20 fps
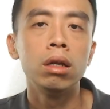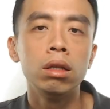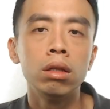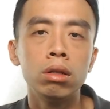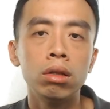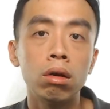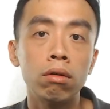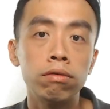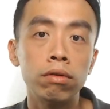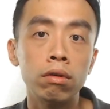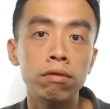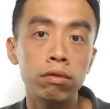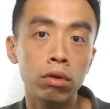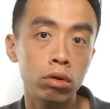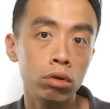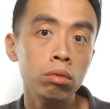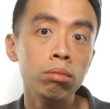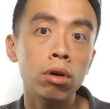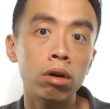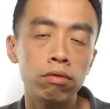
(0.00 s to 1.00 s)
Now, for
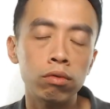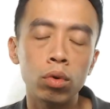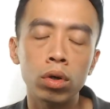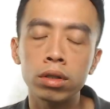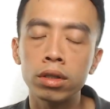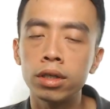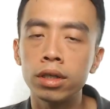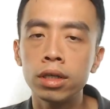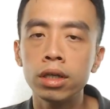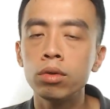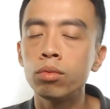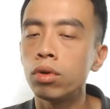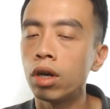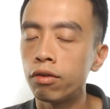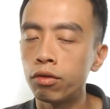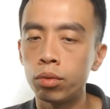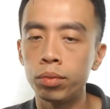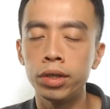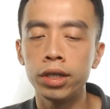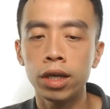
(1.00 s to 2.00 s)
volume of water, we have
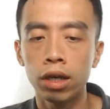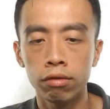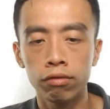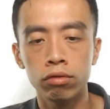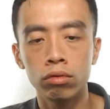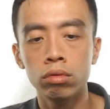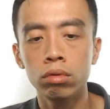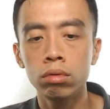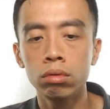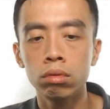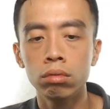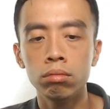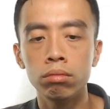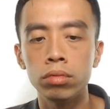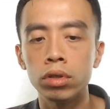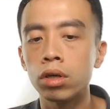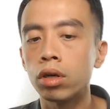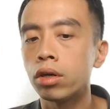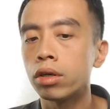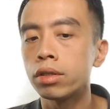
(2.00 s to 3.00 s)
to be careful,
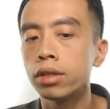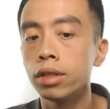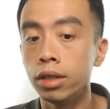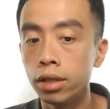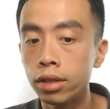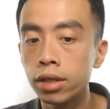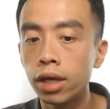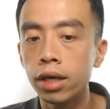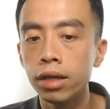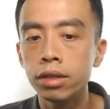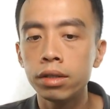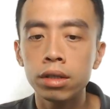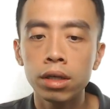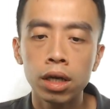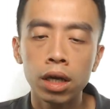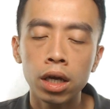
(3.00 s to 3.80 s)
because in this case,